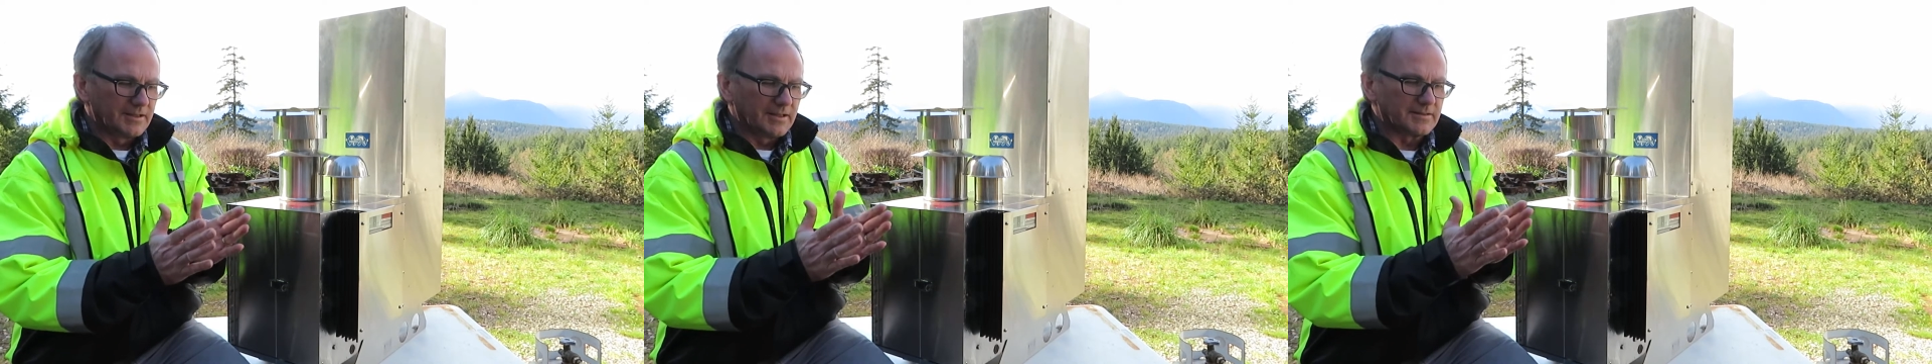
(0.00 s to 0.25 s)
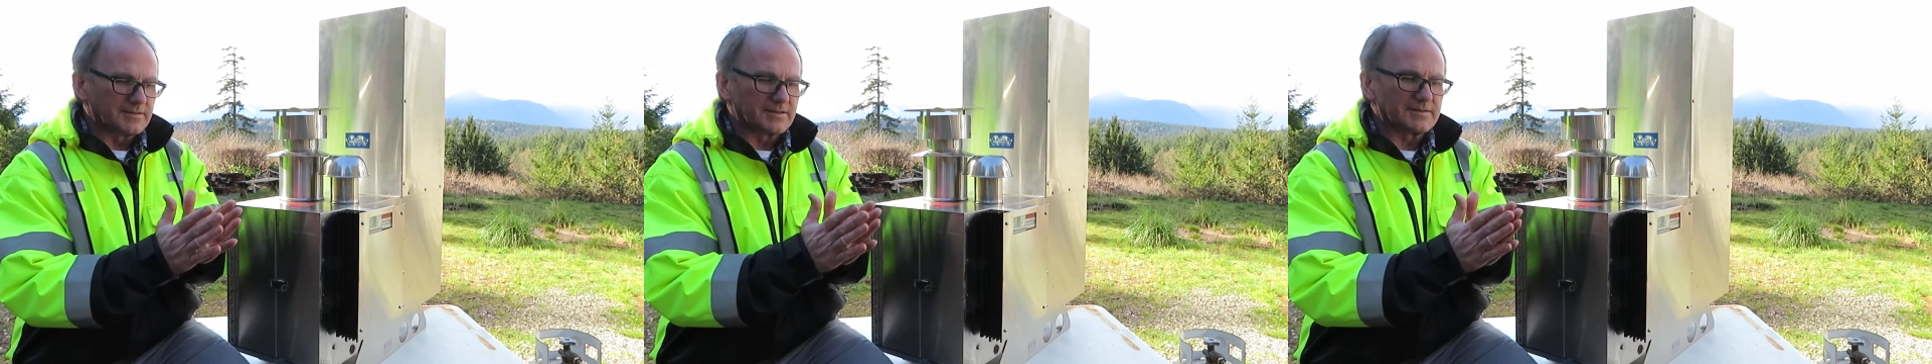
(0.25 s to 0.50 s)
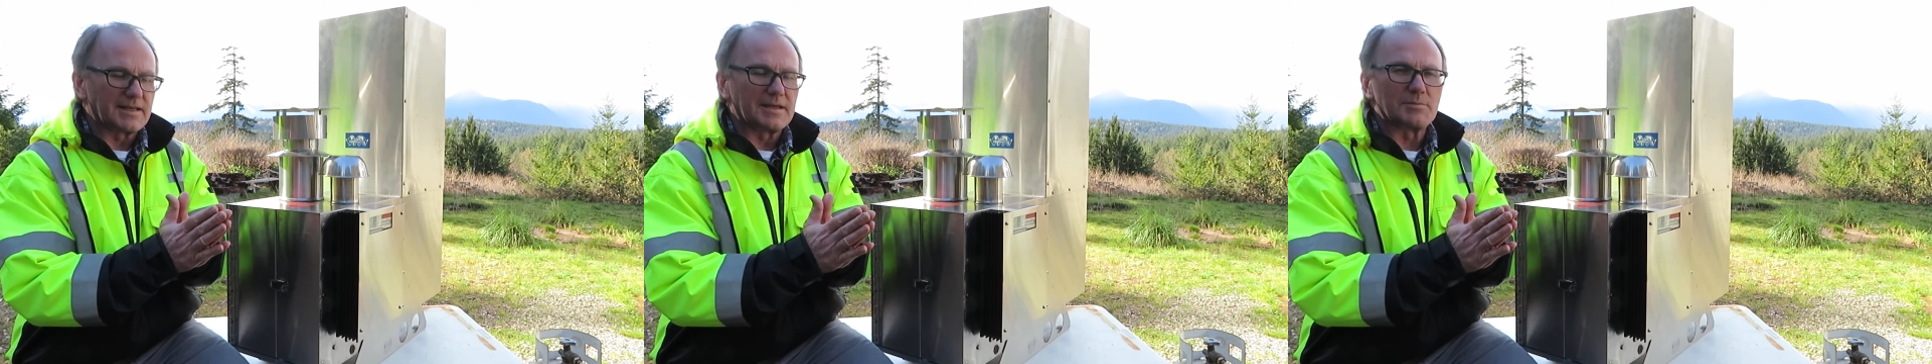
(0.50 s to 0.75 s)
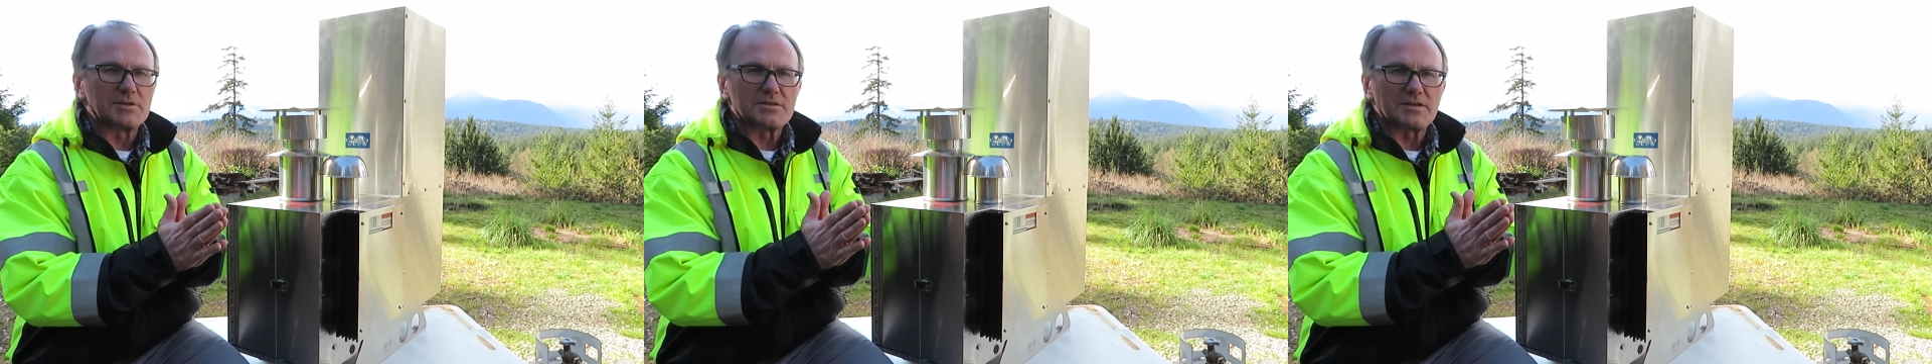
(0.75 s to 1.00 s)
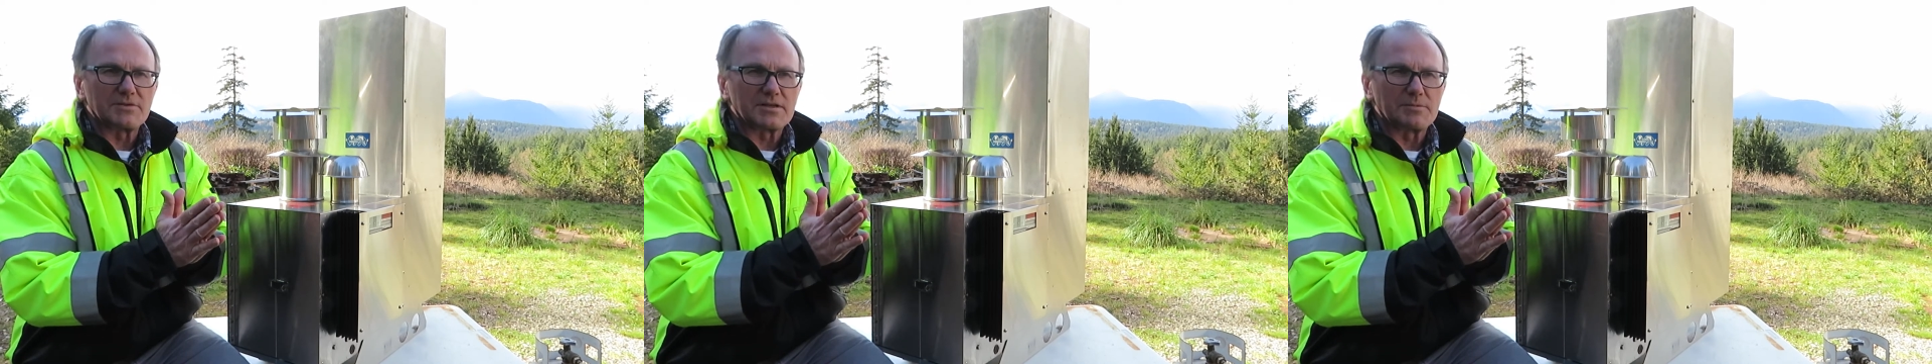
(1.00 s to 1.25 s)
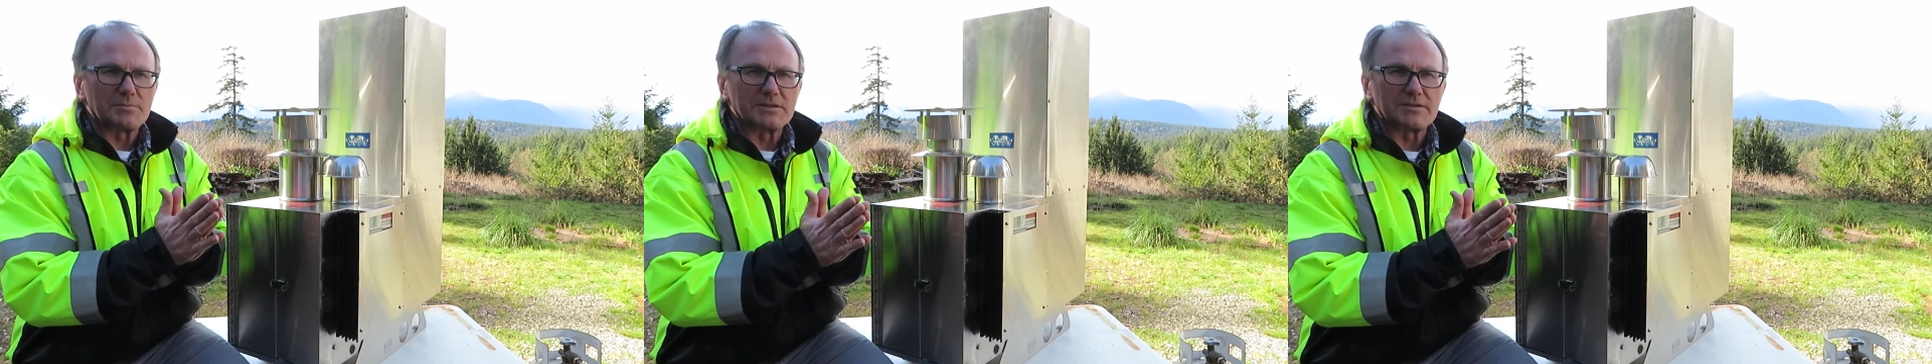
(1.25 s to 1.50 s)
is a sandwich of a
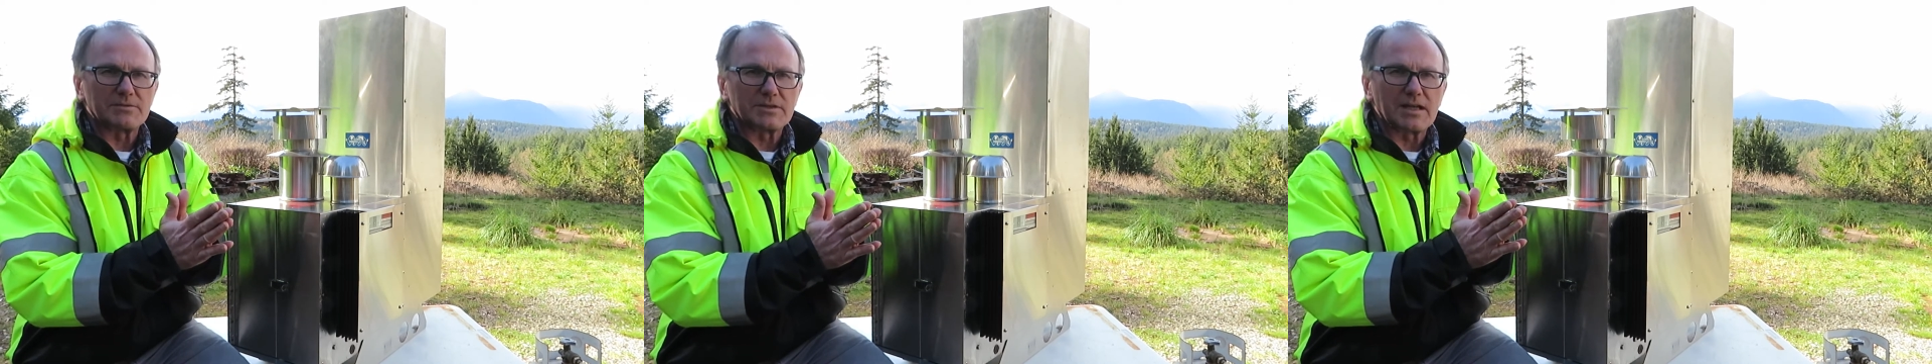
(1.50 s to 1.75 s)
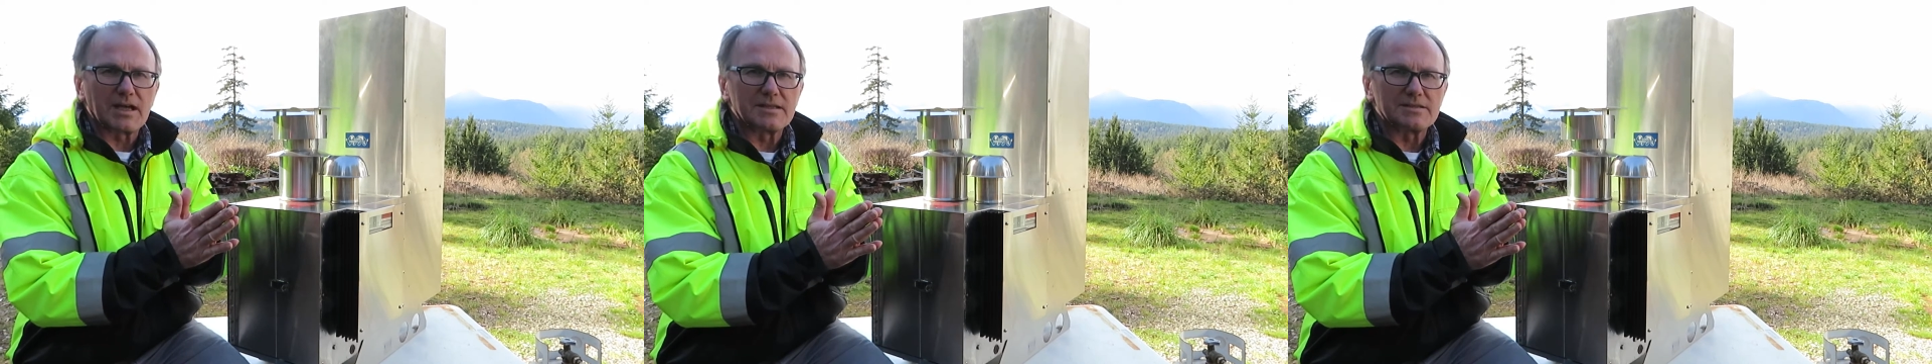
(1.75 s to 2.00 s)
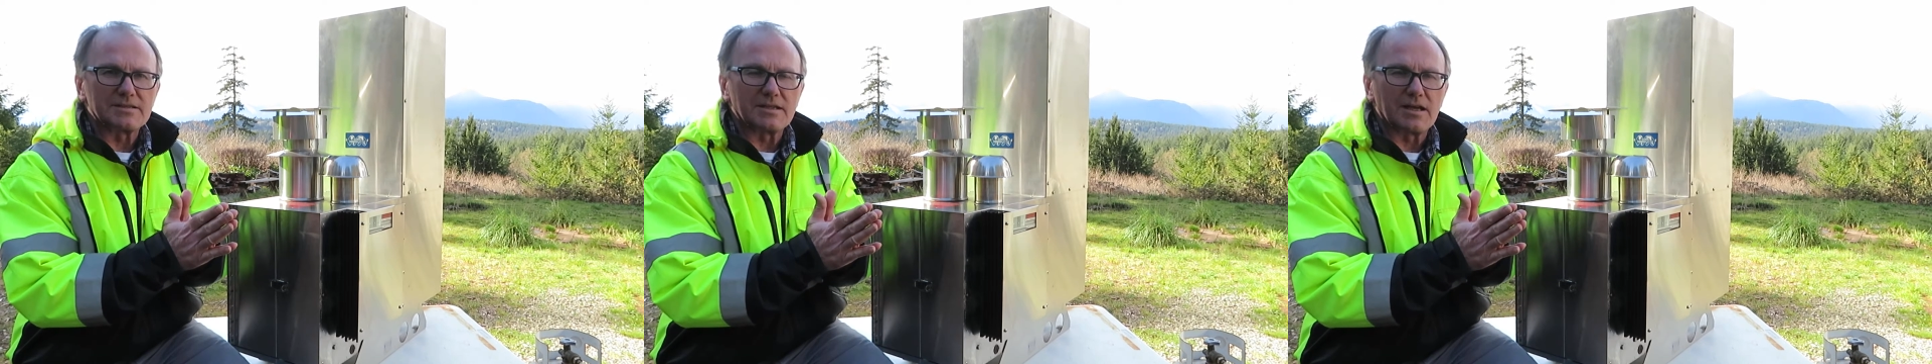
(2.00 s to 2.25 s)
couple different kinds